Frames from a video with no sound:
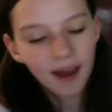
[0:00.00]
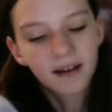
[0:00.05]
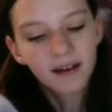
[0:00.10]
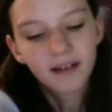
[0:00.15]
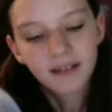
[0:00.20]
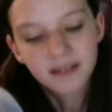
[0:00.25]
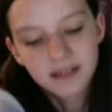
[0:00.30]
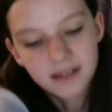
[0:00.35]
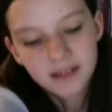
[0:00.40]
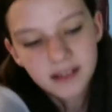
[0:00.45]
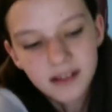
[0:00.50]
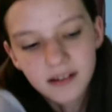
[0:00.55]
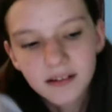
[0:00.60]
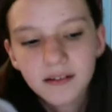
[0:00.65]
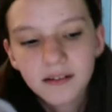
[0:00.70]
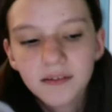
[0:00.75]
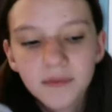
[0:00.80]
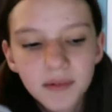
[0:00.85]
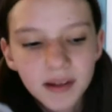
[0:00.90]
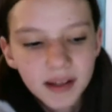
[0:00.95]
So
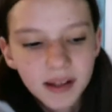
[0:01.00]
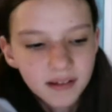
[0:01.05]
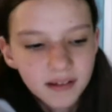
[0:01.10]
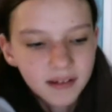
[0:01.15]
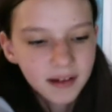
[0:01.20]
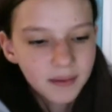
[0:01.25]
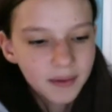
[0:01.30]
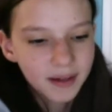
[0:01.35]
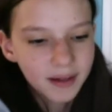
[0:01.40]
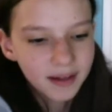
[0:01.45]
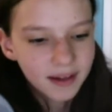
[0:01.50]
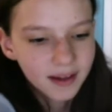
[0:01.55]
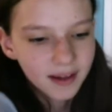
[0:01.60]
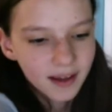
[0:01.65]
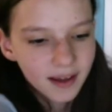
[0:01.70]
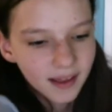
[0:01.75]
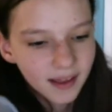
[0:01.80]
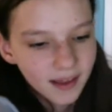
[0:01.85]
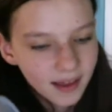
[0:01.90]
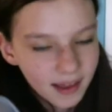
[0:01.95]
we're gonna create one,
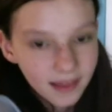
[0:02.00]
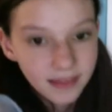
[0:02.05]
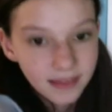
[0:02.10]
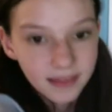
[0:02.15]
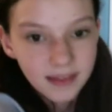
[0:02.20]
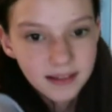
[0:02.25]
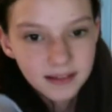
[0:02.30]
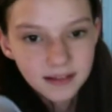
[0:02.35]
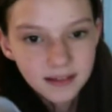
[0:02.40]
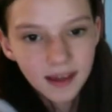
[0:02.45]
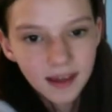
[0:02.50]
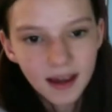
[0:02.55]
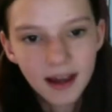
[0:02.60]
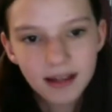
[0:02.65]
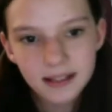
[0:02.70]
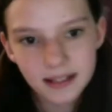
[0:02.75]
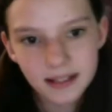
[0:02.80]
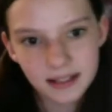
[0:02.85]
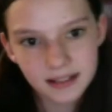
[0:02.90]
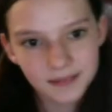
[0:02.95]
and these are like
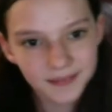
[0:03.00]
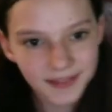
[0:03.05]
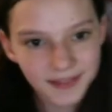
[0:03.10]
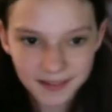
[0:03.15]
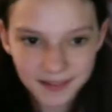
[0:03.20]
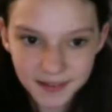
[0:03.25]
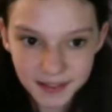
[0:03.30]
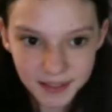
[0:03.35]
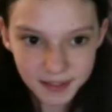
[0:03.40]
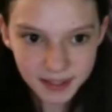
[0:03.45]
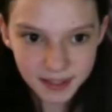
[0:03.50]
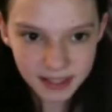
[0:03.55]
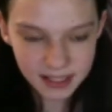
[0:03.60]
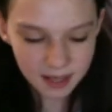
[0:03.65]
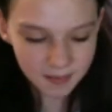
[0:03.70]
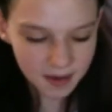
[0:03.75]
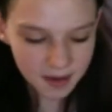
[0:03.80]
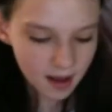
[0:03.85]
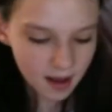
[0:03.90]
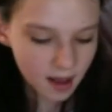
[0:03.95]
ideas of what you could do this
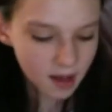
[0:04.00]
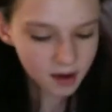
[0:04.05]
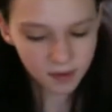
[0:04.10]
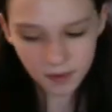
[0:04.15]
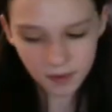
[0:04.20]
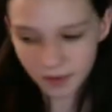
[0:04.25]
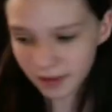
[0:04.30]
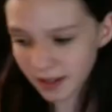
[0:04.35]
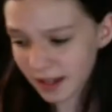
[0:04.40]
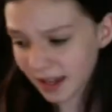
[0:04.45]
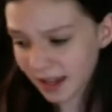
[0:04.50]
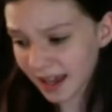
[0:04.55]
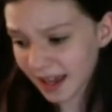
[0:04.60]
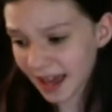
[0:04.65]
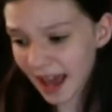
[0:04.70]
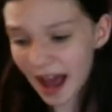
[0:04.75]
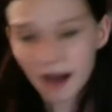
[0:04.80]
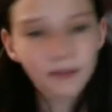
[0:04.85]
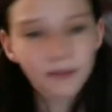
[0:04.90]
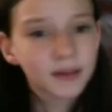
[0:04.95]
summer. We're only gonna get
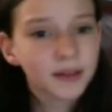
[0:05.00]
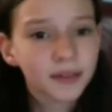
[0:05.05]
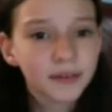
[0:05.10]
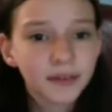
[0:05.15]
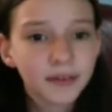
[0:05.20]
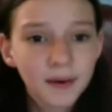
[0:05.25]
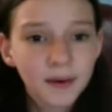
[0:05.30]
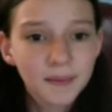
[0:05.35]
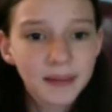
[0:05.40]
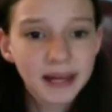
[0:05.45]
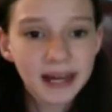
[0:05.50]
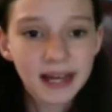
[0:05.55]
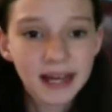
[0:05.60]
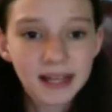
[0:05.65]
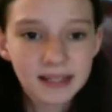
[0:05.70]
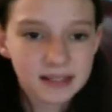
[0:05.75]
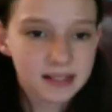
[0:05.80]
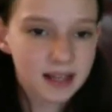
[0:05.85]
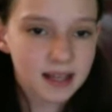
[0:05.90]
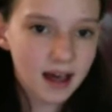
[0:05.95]
halfway through though
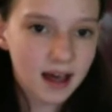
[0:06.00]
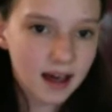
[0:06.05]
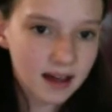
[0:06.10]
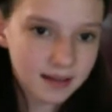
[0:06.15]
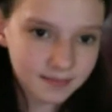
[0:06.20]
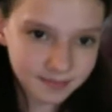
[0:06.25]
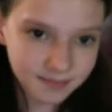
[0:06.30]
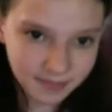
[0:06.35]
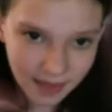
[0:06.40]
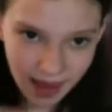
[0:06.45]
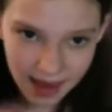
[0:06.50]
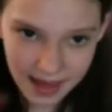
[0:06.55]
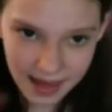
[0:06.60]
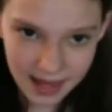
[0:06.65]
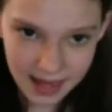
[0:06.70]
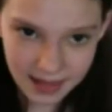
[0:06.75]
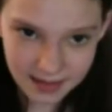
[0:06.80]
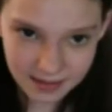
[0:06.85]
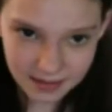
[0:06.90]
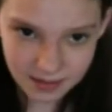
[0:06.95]
because I
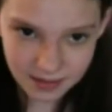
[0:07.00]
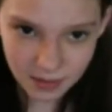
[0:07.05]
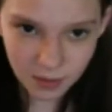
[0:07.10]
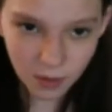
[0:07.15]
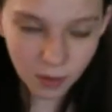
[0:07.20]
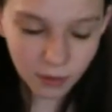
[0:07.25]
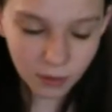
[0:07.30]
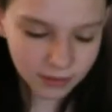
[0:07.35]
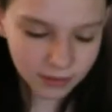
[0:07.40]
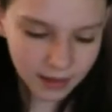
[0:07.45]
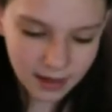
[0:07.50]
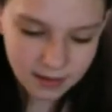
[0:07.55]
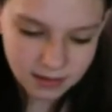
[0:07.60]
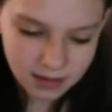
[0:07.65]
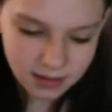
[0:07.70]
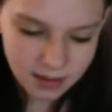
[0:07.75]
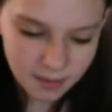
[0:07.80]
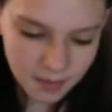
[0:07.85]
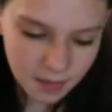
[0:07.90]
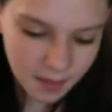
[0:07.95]
can't do a whole entire
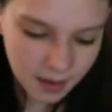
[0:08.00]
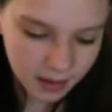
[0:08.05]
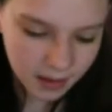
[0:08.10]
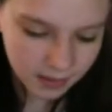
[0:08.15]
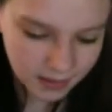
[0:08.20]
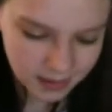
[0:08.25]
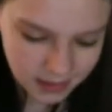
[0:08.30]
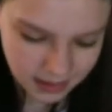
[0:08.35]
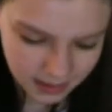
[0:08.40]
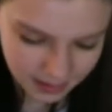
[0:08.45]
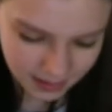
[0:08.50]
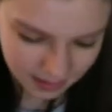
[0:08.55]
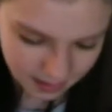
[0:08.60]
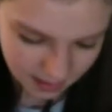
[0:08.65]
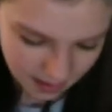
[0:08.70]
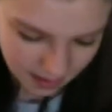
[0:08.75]
summer bucket list in